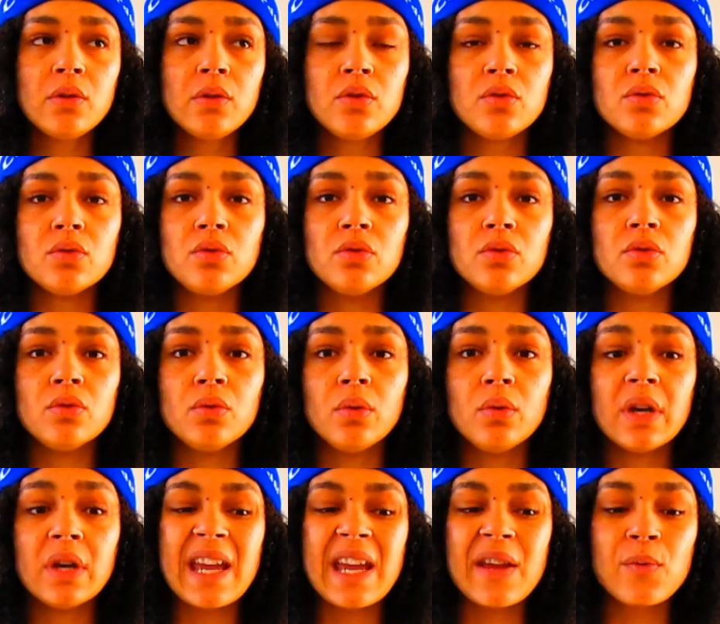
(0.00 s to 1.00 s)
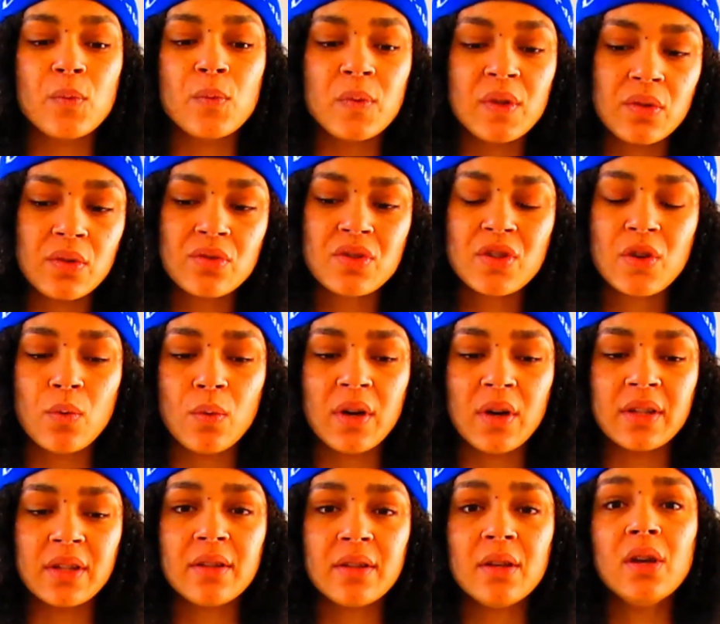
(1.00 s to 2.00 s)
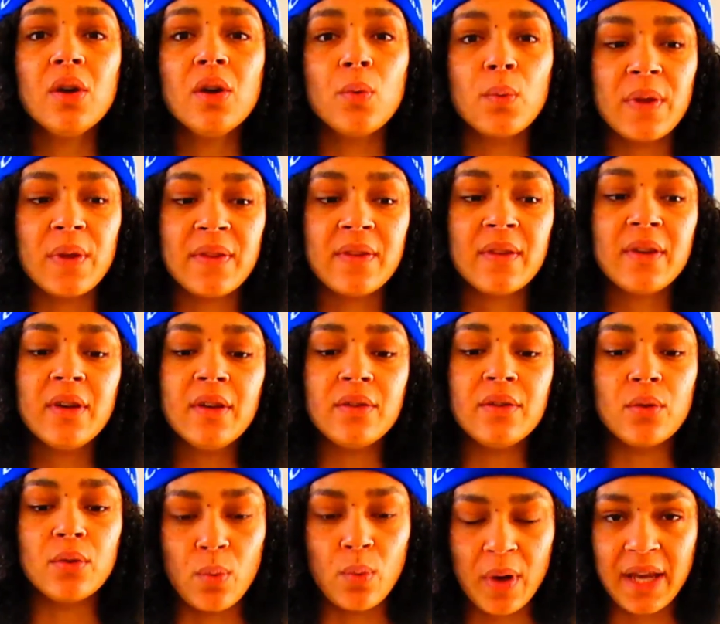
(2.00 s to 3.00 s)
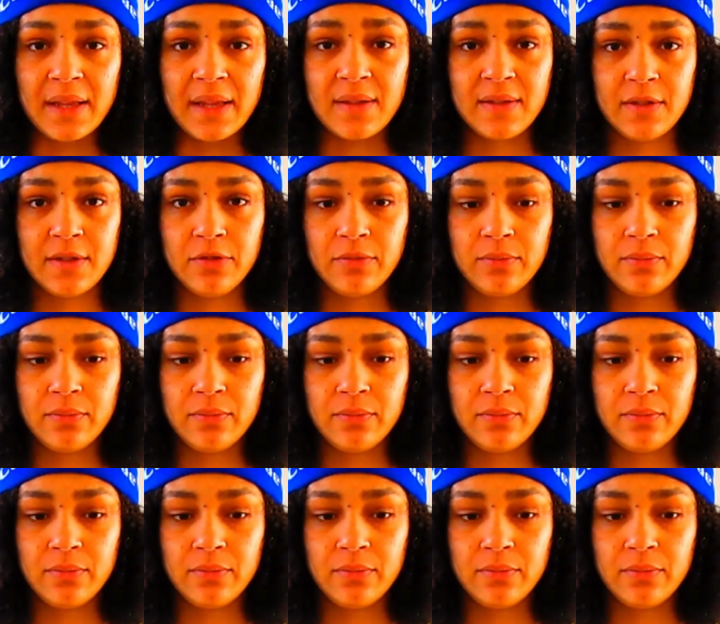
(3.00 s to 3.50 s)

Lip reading: to do a real squat with the weights.